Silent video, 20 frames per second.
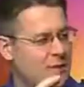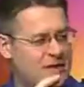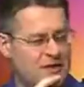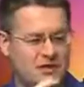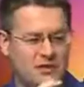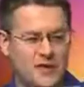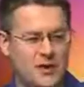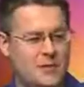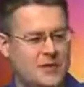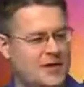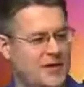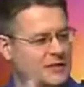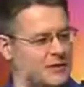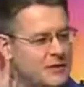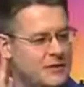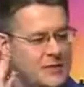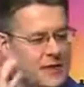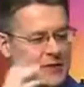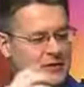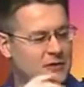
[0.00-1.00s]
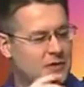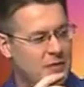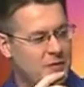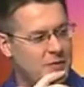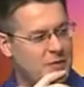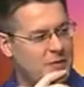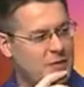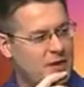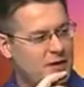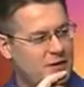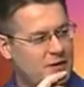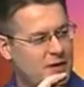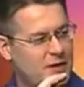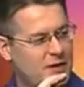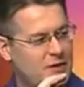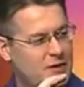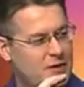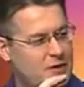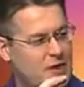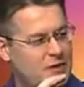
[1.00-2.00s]
will all be short because we've been through it. We've been through
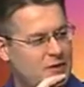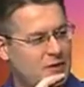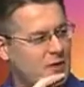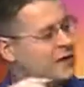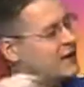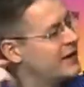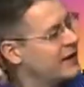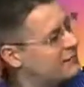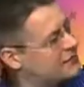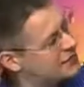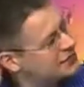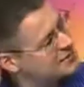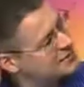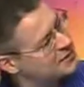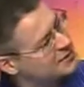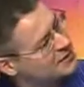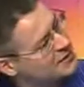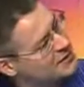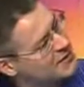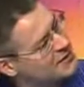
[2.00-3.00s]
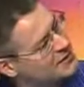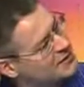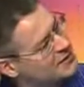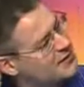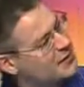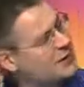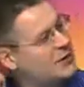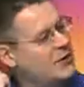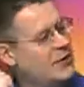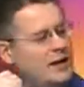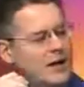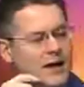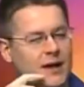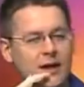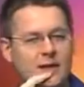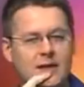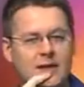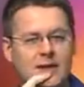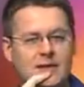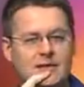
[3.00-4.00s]
all we've been through all the evidence and so on. So
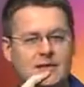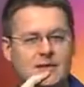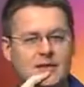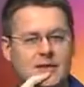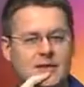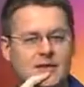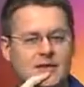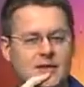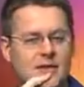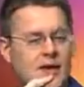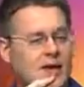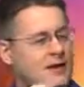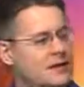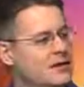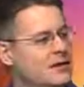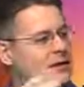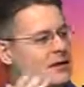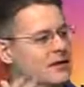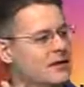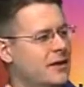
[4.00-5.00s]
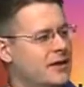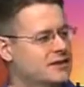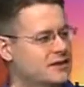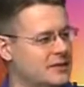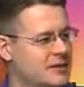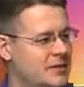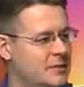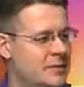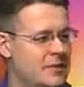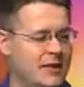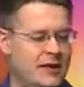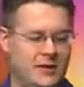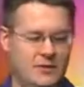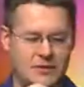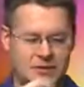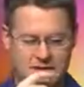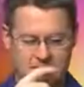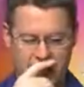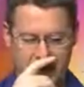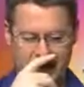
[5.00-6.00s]
uh, let's let's go ahead and look at our next clip,
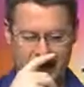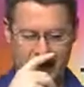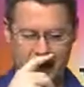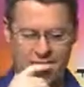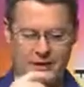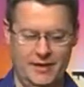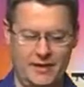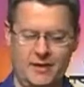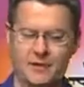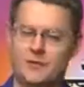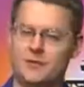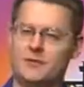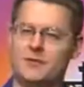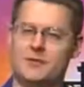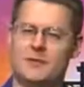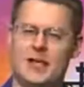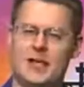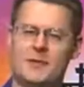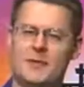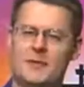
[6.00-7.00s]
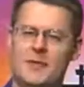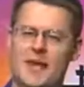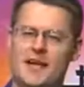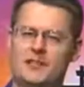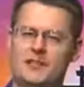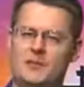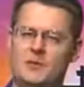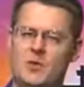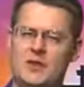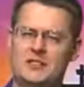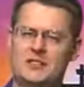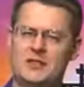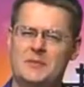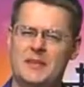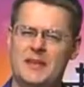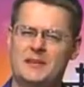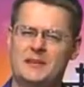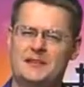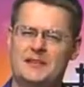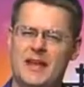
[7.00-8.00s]
and we'll see. Keep in mind what
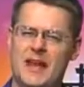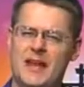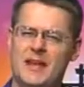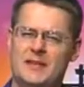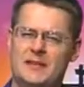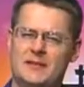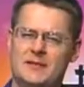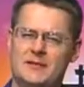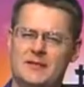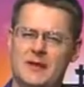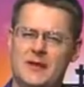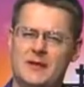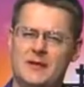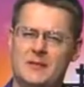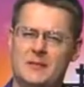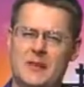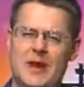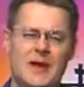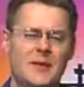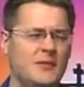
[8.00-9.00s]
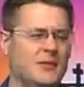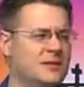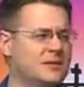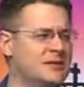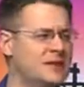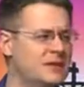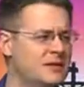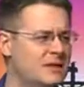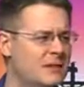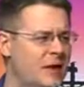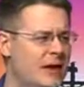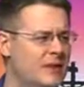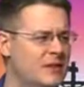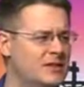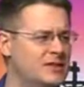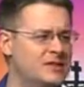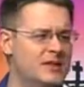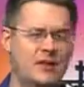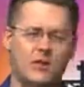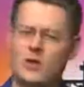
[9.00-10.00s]
Shabir said. Right? The Bible isn't the
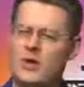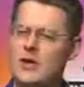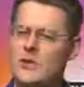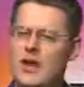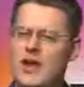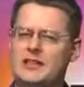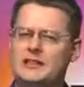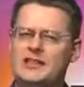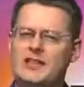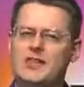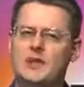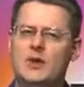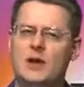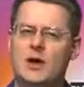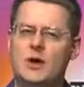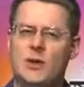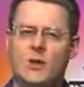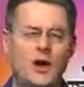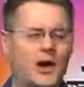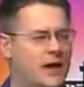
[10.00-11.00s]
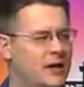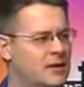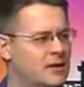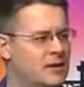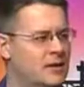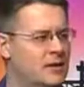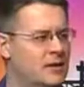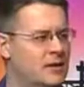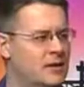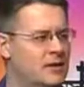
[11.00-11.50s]
Bible isn't clear. We read you what?